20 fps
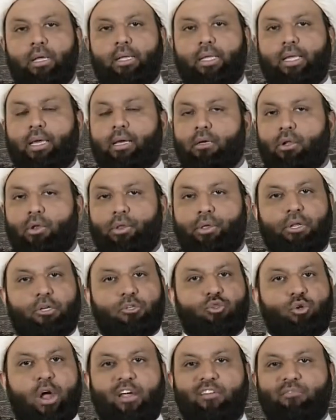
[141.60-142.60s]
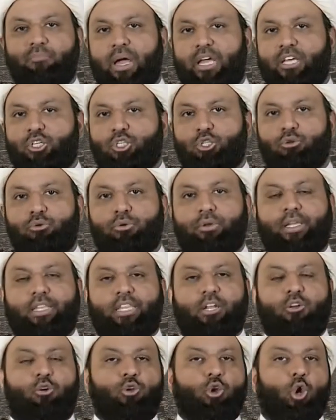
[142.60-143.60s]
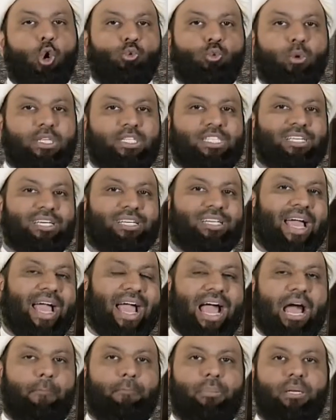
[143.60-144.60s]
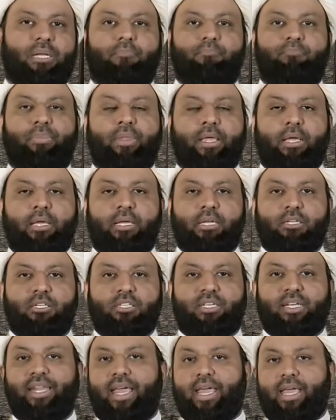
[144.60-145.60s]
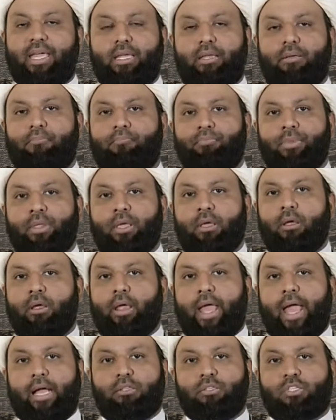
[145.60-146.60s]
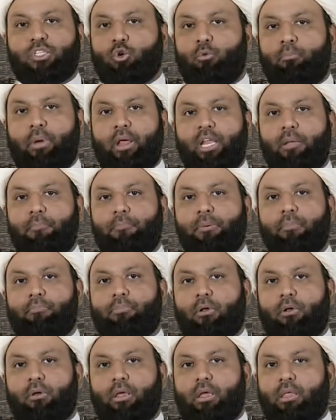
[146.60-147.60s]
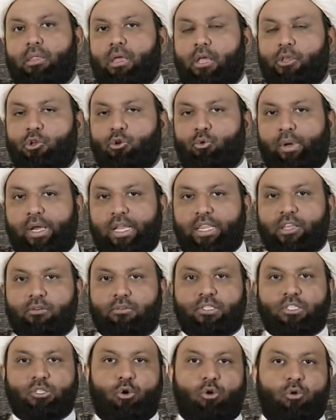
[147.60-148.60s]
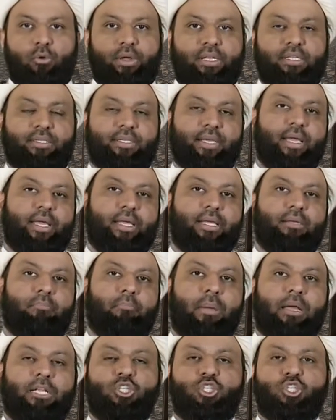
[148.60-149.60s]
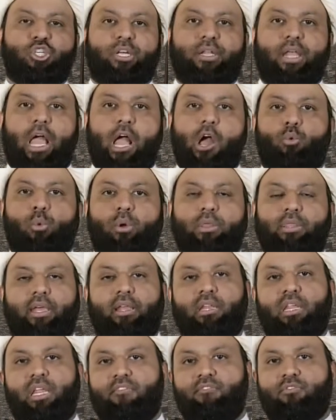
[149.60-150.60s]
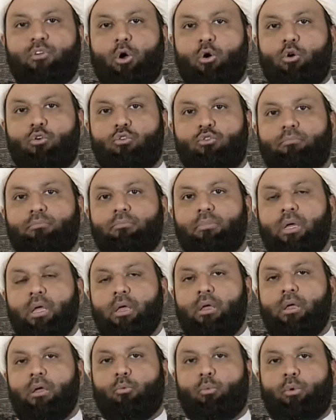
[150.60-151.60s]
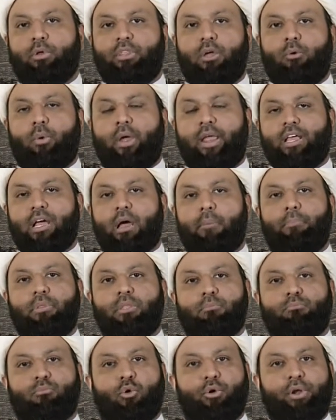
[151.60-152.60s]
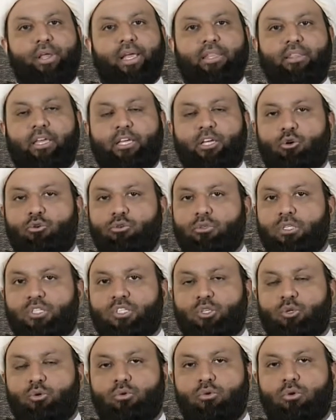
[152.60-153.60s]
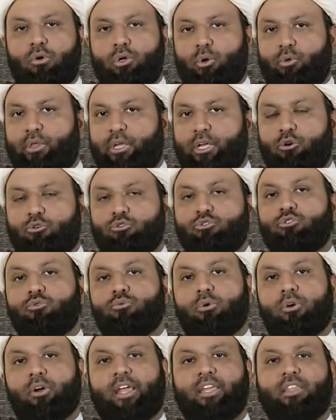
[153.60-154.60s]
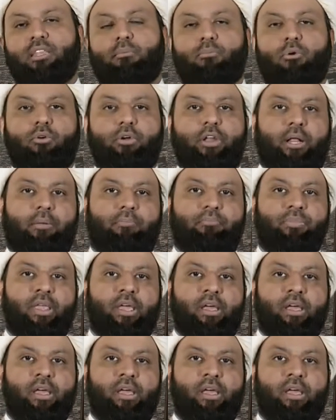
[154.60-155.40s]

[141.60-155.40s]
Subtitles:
killed in a drive-by shooting. They don't know what's going to happen today. And so many people that you read their stories, they mention how when they leave the home, when they wake up in the morning and they go to school or they go to work in the morning,